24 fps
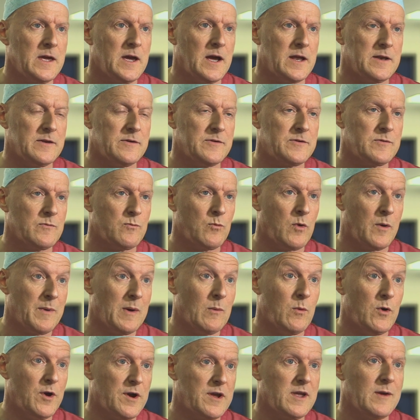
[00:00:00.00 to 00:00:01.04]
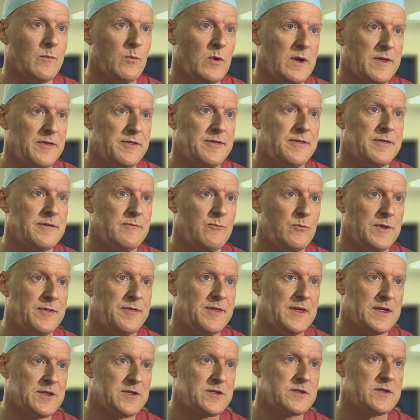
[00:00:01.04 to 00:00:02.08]
And what we're working with
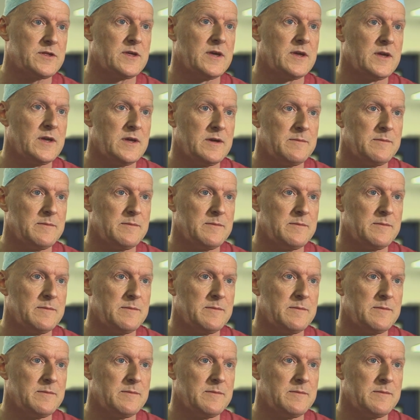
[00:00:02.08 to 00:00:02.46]
this